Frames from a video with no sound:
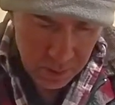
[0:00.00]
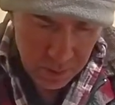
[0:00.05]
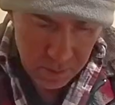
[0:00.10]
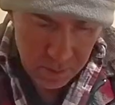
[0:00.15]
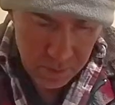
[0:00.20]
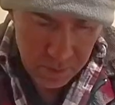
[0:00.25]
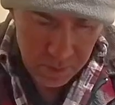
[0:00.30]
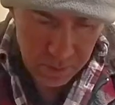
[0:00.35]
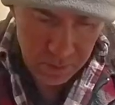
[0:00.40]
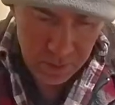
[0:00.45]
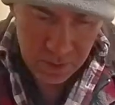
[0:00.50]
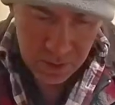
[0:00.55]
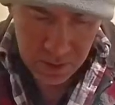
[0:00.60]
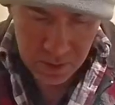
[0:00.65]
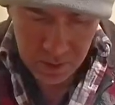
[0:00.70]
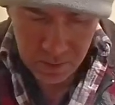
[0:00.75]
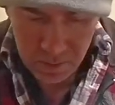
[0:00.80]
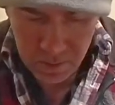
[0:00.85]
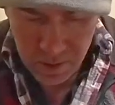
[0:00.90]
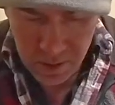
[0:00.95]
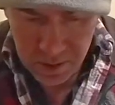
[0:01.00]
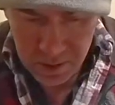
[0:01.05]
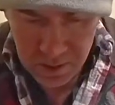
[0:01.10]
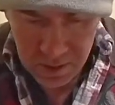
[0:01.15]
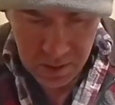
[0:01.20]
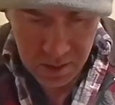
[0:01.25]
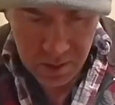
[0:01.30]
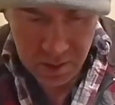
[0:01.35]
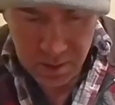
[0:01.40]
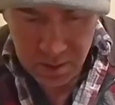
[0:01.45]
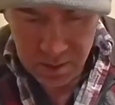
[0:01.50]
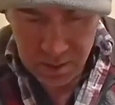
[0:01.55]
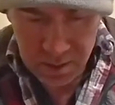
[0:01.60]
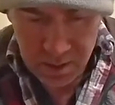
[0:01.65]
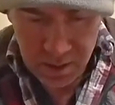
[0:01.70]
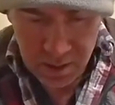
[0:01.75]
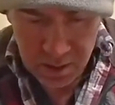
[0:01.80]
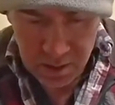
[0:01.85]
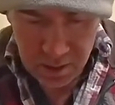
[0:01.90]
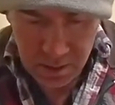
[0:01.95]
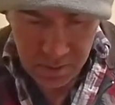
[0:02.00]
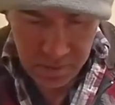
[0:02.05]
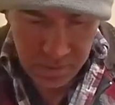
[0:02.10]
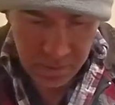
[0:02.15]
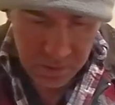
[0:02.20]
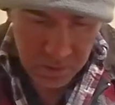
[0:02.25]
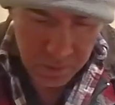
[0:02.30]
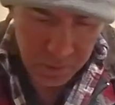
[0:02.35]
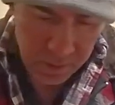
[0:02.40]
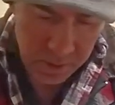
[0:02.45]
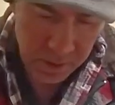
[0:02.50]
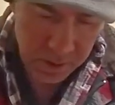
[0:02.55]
But we'll just wait and see, because that actually feels pretty